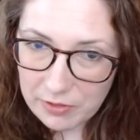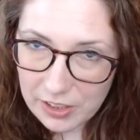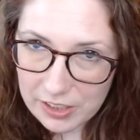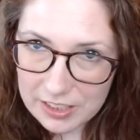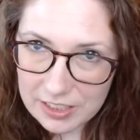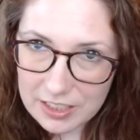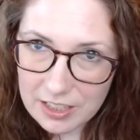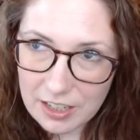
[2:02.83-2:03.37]
and
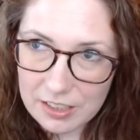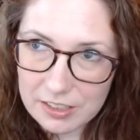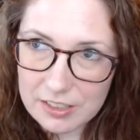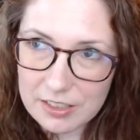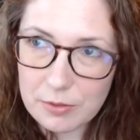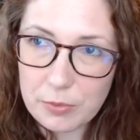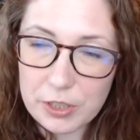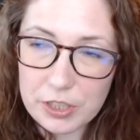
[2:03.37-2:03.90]
Fallen
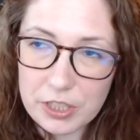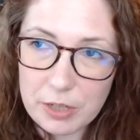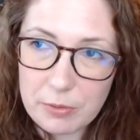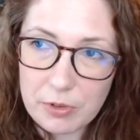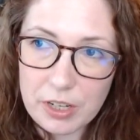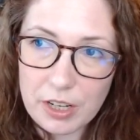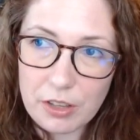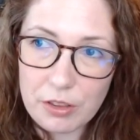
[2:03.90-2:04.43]
Stars, which I'm
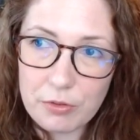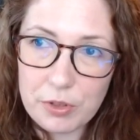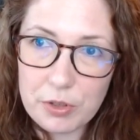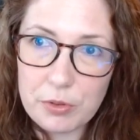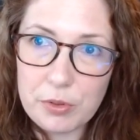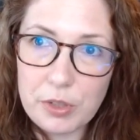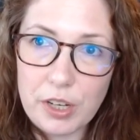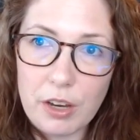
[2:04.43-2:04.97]
reading
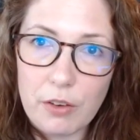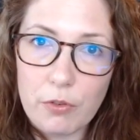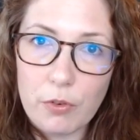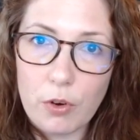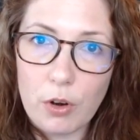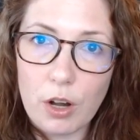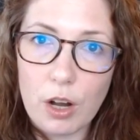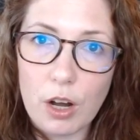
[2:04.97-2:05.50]
through looking
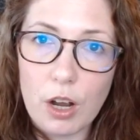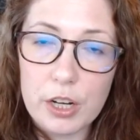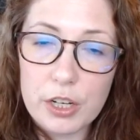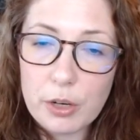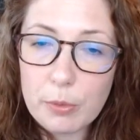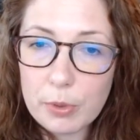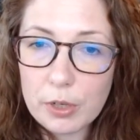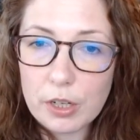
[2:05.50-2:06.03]
for
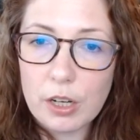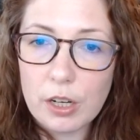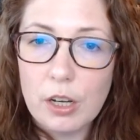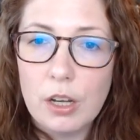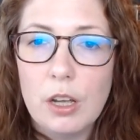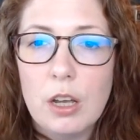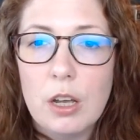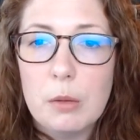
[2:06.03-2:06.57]
audiobook
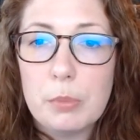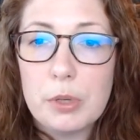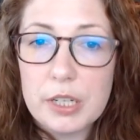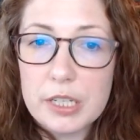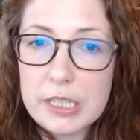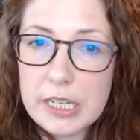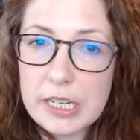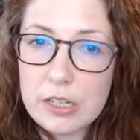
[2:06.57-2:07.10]

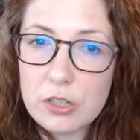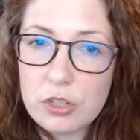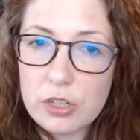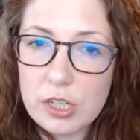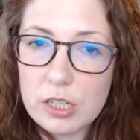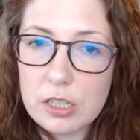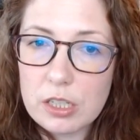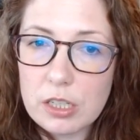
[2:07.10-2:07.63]

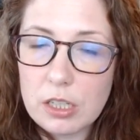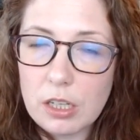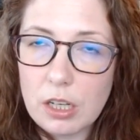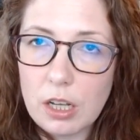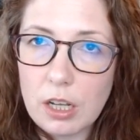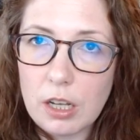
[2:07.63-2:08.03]
pronunciation